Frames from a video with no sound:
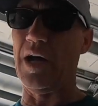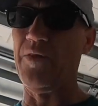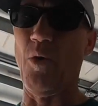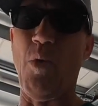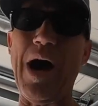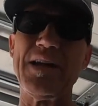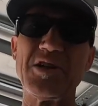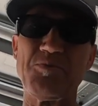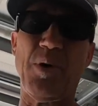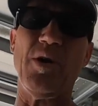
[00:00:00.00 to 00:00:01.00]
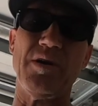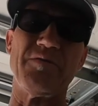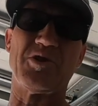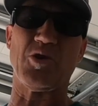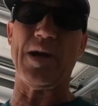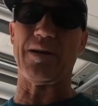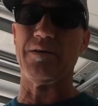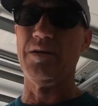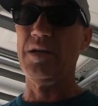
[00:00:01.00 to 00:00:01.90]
the widest part of the trailer.